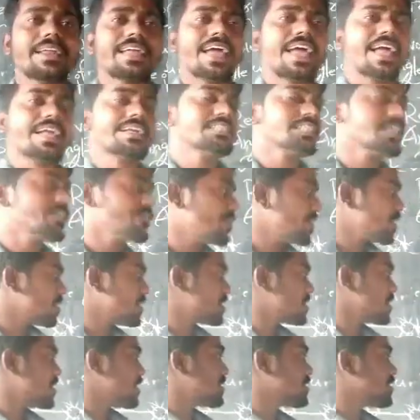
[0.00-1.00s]
the angle of
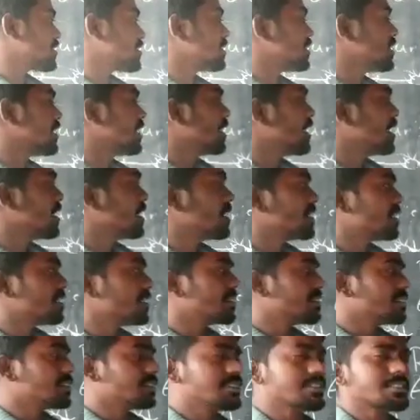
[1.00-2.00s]
incidence
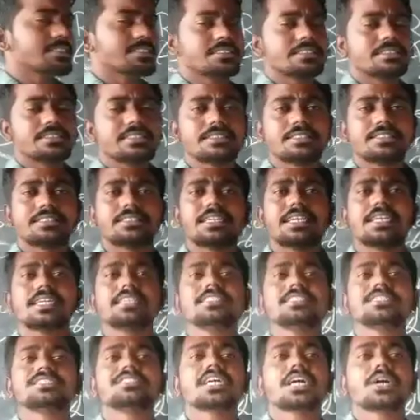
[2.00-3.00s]

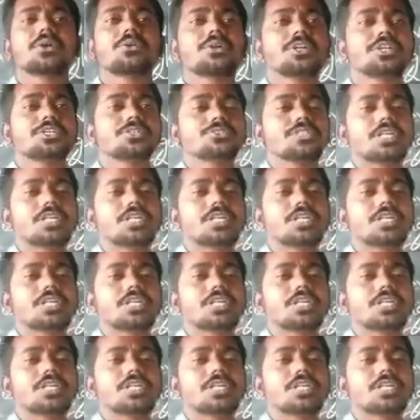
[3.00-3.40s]
changes according to